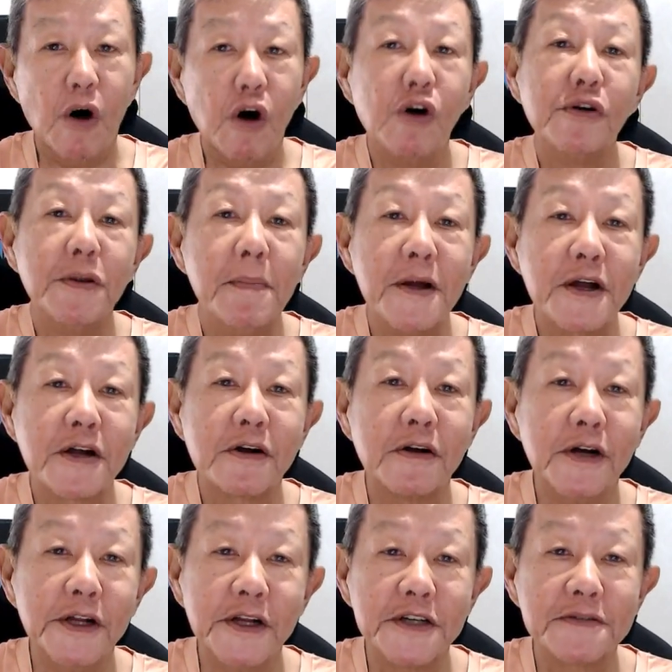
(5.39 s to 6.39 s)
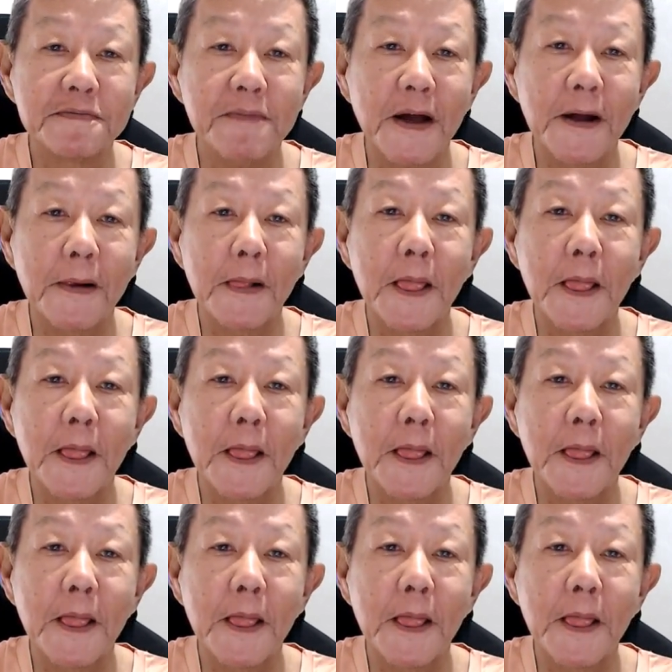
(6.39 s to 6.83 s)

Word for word: the Bitcoin is back.